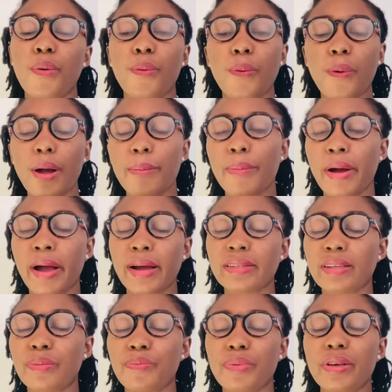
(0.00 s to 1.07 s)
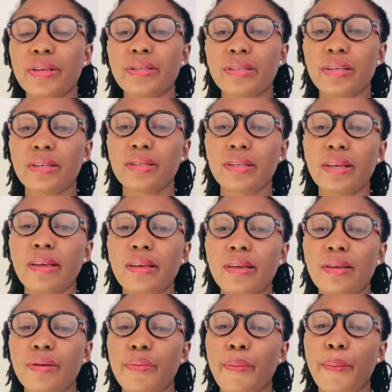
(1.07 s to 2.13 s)
Whereby as a
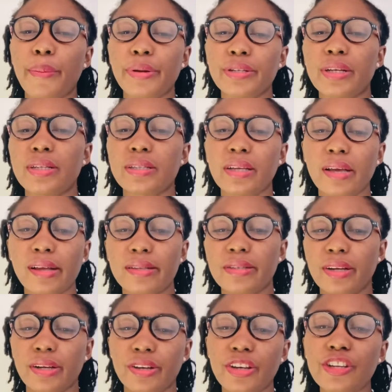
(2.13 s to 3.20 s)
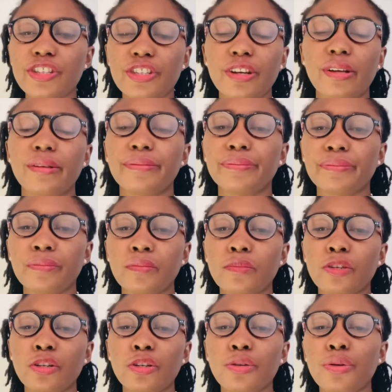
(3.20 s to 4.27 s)
PCT, Patient Care Technician,
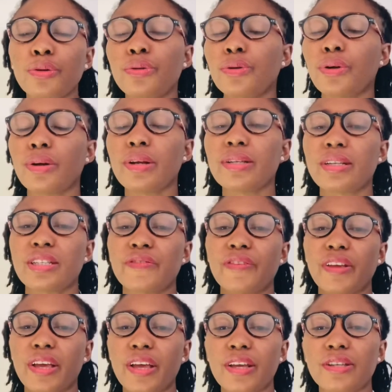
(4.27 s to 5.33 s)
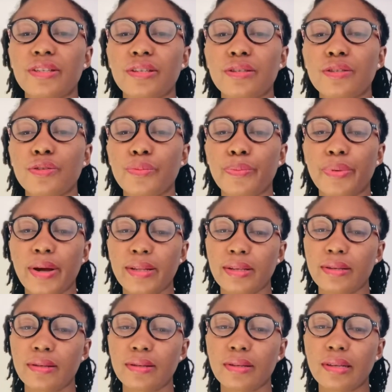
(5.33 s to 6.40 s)
you do not need certification to
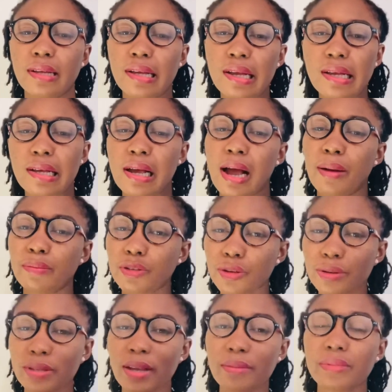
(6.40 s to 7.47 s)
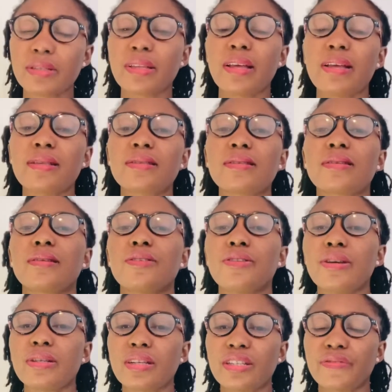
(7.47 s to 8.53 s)
practice. I'm told some states you
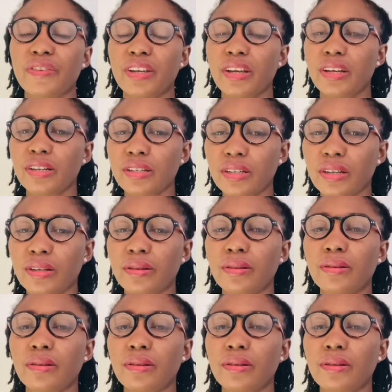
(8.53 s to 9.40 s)
need certification